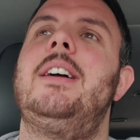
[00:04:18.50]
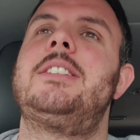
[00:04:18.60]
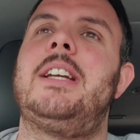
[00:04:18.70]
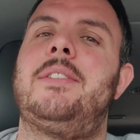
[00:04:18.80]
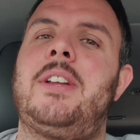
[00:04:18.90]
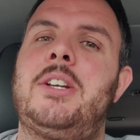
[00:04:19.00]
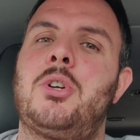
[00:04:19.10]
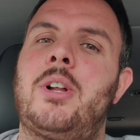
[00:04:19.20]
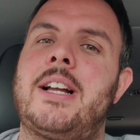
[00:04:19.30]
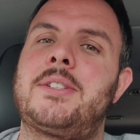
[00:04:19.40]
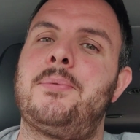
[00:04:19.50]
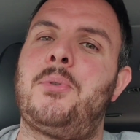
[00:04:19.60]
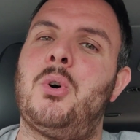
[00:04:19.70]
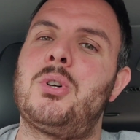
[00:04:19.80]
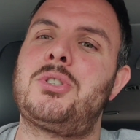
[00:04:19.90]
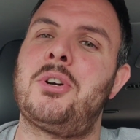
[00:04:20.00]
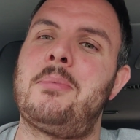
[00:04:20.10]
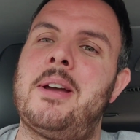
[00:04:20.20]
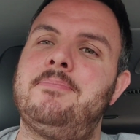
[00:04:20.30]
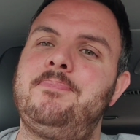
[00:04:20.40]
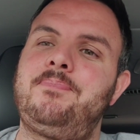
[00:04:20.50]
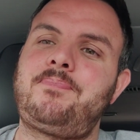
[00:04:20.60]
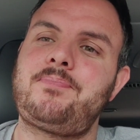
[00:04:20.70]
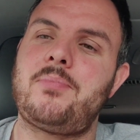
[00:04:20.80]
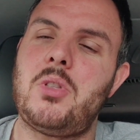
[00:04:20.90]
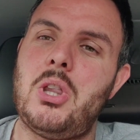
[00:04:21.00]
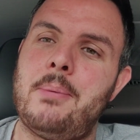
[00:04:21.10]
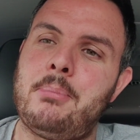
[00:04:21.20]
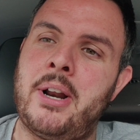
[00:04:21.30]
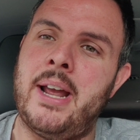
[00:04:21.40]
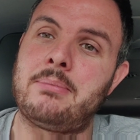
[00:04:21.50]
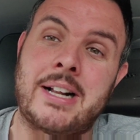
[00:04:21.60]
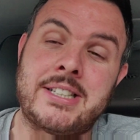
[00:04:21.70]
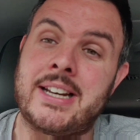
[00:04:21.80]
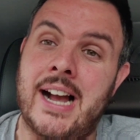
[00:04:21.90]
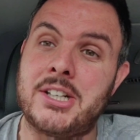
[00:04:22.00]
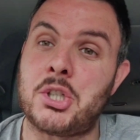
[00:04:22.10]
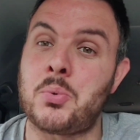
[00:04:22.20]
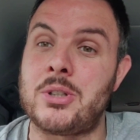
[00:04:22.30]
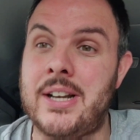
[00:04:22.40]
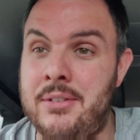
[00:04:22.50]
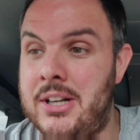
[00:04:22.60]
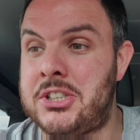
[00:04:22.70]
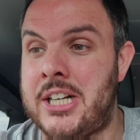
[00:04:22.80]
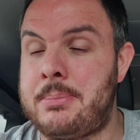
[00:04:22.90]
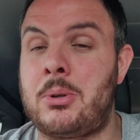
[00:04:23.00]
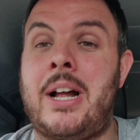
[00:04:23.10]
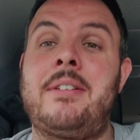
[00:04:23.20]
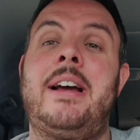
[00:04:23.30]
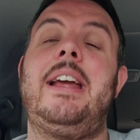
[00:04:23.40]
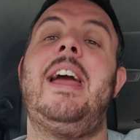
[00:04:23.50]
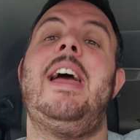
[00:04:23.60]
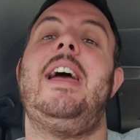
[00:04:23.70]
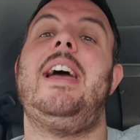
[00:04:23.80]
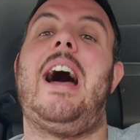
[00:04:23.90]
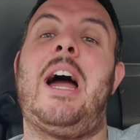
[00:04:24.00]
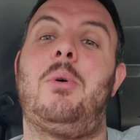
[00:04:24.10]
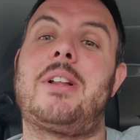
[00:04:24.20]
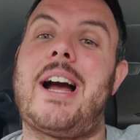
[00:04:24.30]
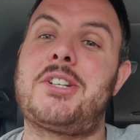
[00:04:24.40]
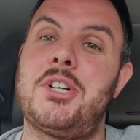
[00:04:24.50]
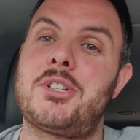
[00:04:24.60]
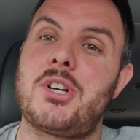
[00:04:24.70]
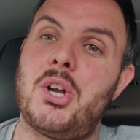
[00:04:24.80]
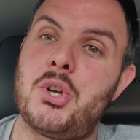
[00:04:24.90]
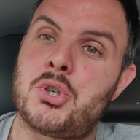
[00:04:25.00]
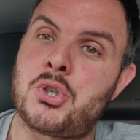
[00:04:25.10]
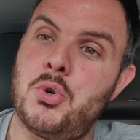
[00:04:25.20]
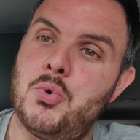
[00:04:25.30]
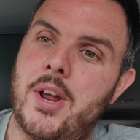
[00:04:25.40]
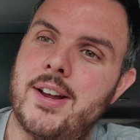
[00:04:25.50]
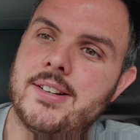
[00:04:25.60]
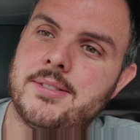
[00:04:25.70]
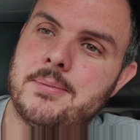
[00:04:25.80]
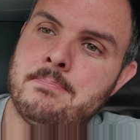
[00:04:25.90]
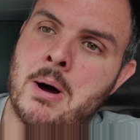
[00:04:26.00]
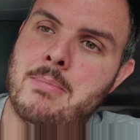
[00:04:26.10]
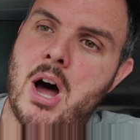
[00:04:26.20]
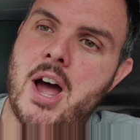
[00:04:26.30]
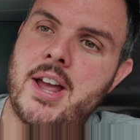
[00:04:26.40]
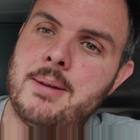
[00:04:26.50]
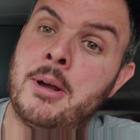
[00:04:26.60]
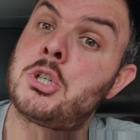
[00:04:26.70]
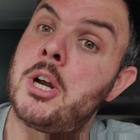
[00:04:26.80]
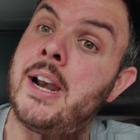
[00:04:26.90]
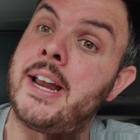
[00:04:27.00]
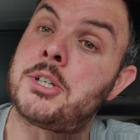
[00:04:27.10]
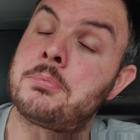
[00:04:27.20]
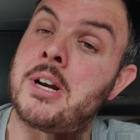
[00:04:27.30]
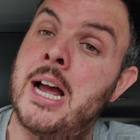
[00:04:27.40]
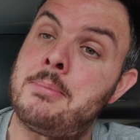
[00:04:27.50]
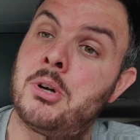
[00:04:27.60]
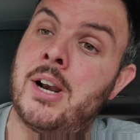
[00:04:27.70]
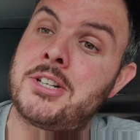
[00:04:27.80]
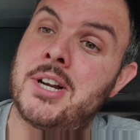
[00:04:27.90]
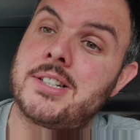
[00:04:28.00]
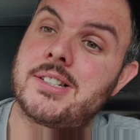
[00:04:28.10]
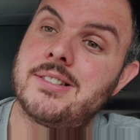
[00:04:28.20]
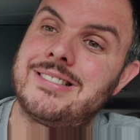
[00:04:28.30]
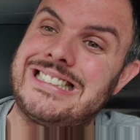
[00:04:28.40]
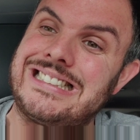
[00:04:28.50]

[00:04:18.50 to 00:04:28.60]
See if these all get enforced, do you know what I mean? But that's it, guys. Just wanted to have a little chat about that, really. I will catch you soon. Bye-bye. Make sure you like, subscribe, and all that jazz.